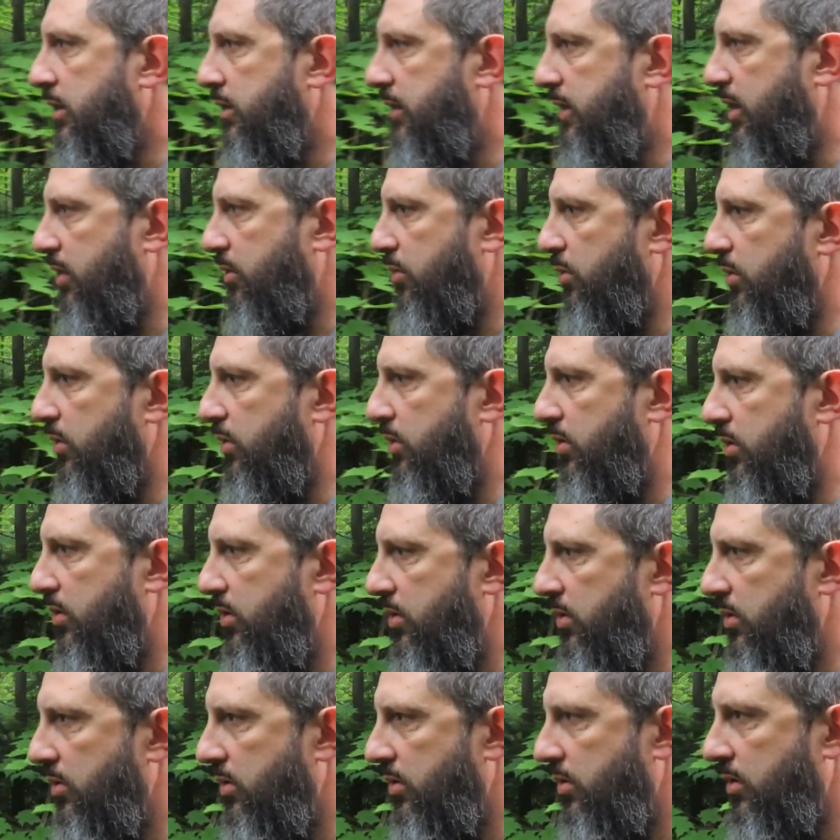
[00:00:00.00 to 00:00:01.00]
there were
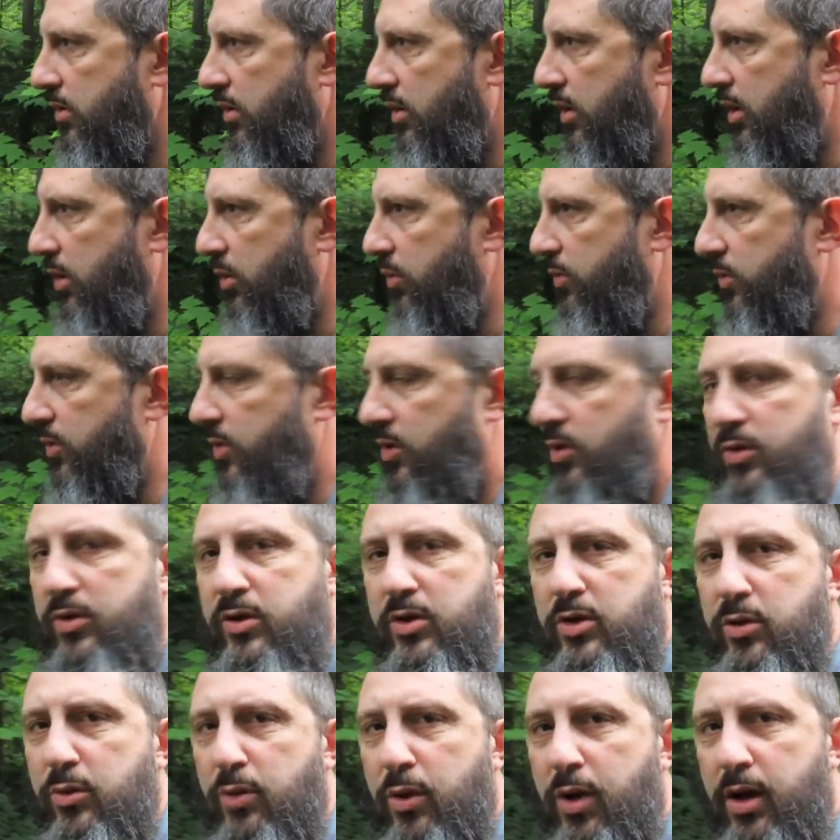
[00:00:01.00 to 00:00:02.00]
over
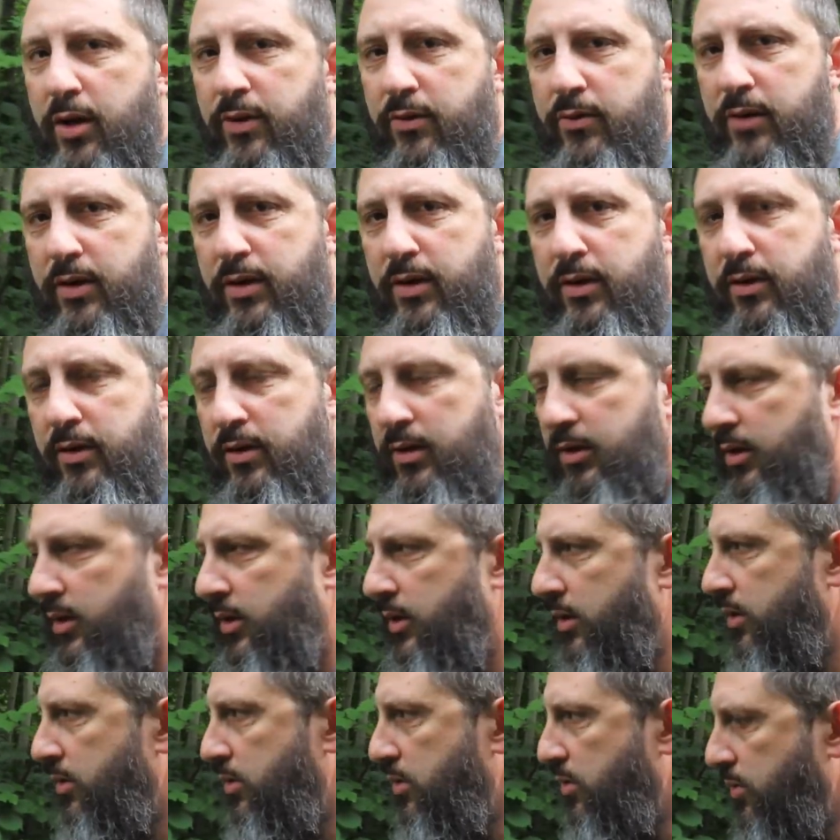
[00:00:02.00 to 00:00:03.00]
200
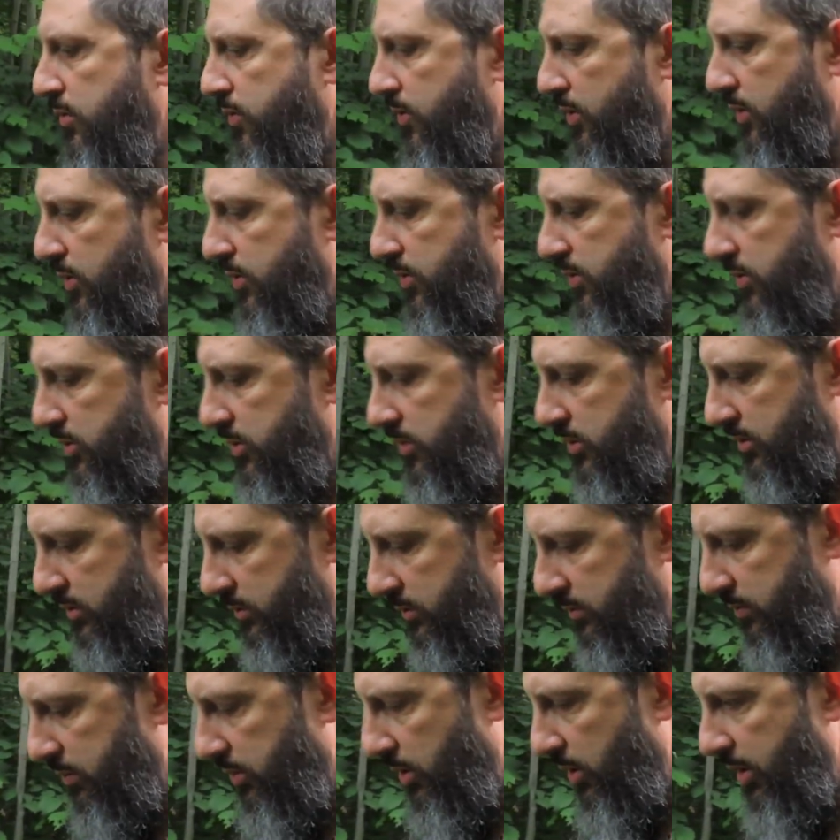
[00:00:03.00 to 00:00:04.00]
new versions
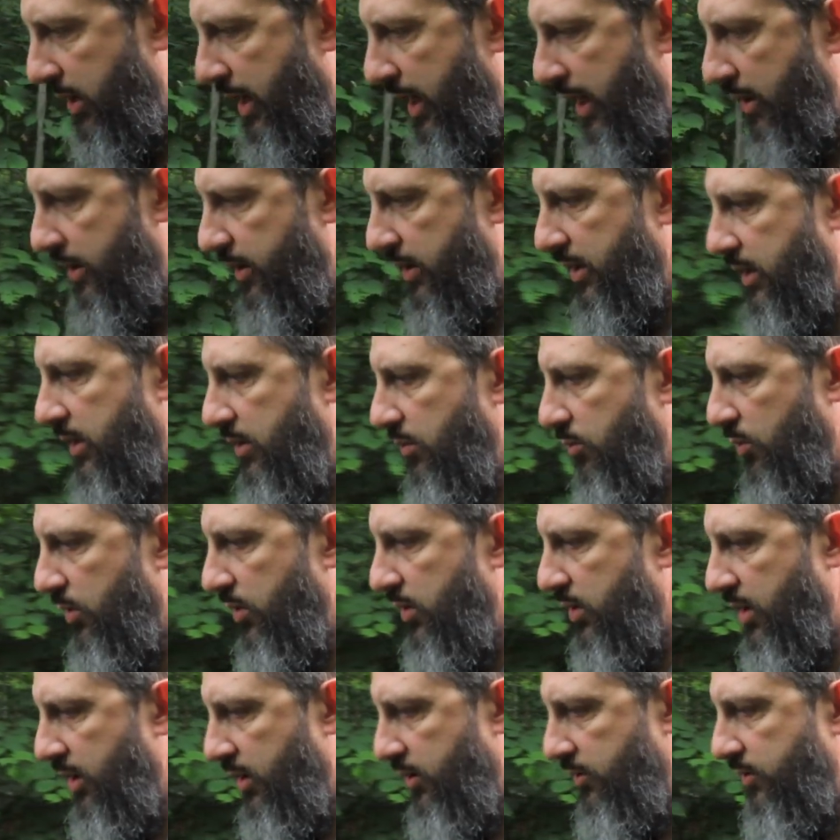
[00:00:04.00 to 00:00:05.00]
brought out in
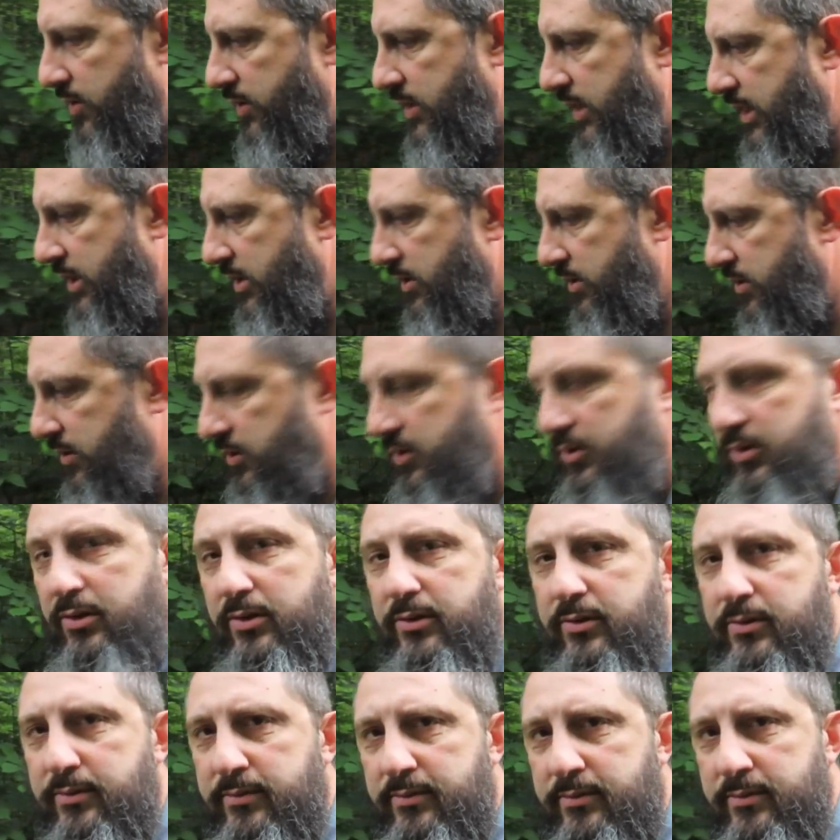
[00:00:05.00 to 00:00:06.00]
100
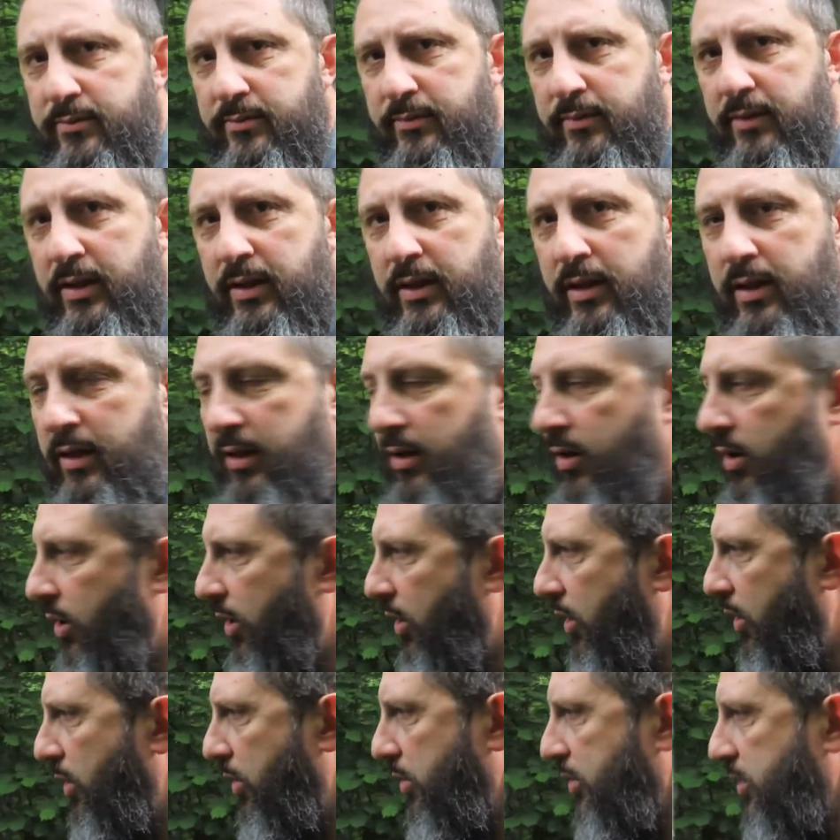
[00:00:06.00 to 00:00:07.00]
years,
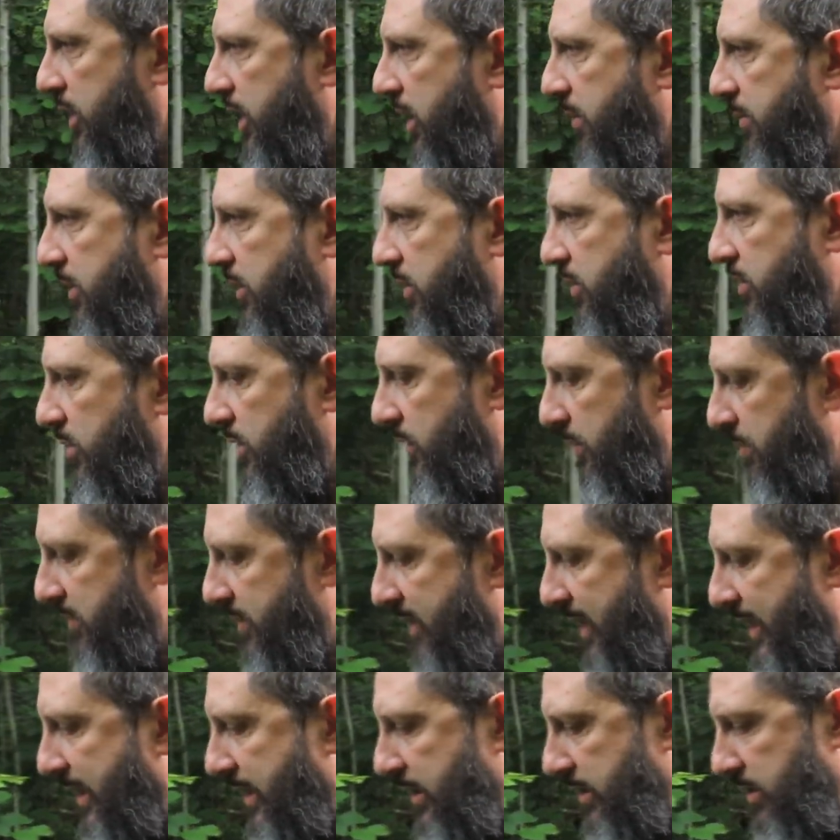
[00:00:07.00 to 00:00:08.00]
all claiming to
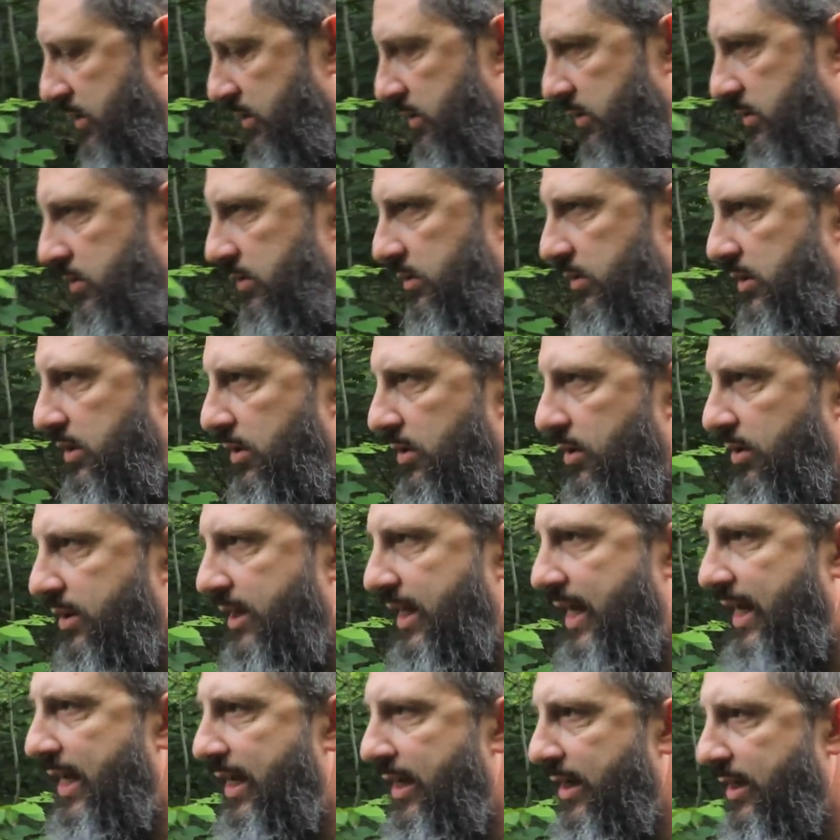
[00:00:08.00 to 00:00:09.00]
update the
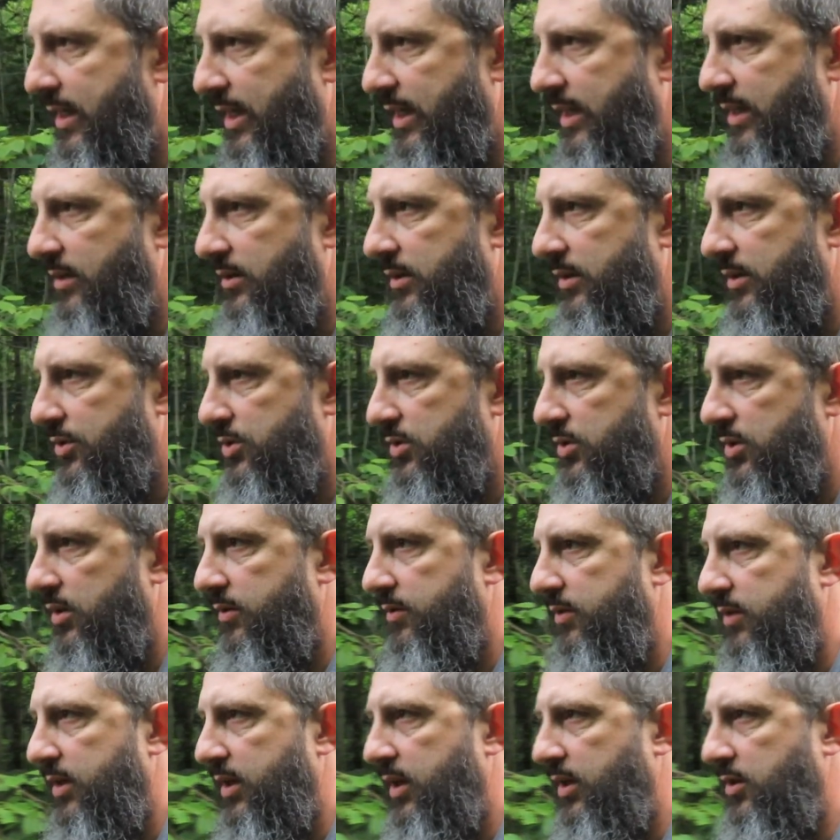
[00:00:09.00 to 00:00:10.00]
archaic English
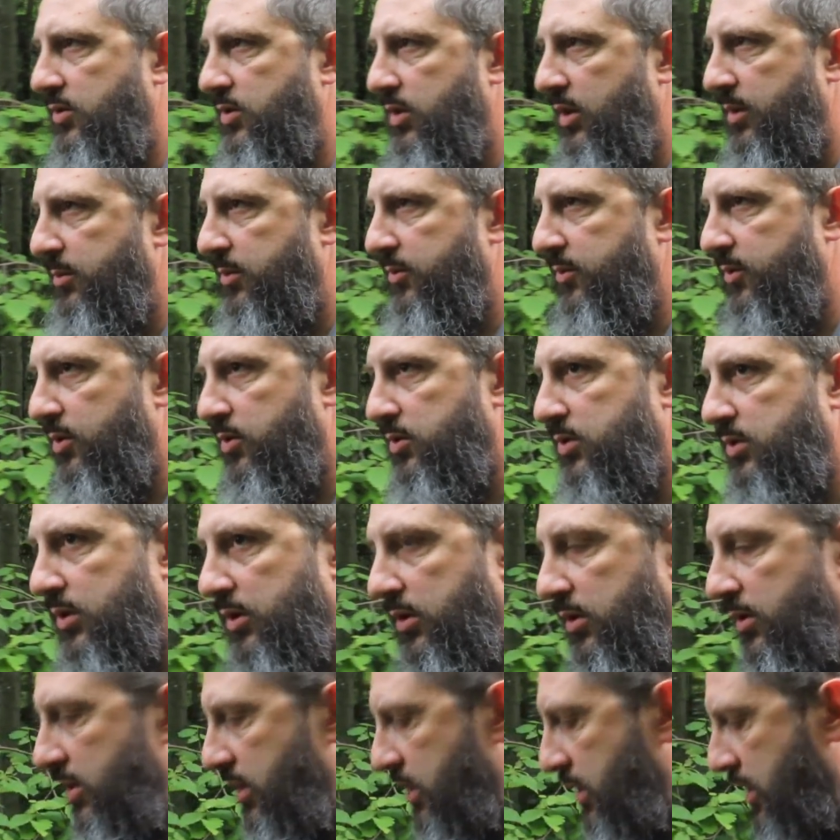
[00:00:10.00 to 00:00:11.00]
of the King James
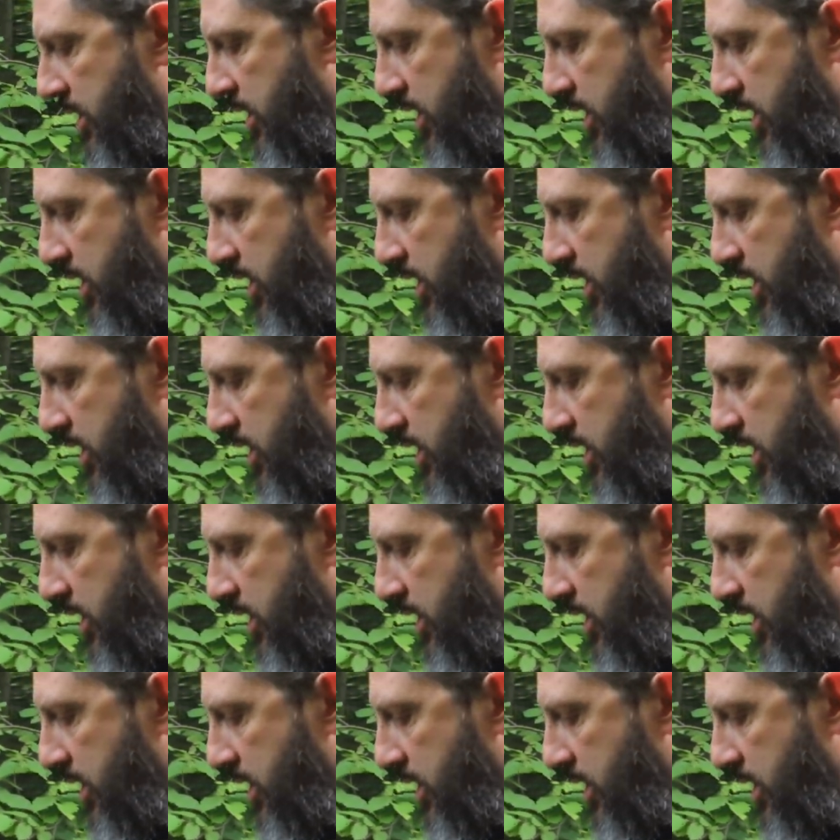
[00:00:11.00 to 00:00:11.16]
Version. And